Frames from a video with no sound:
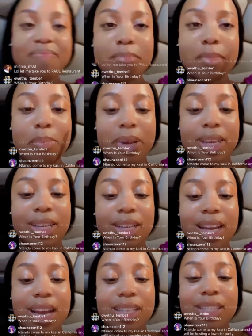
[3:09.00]
Papa, you
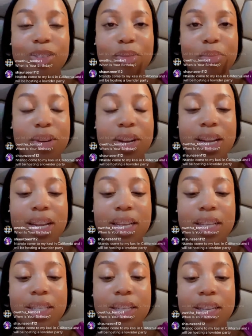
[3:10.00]
guys, I'm gonna leave.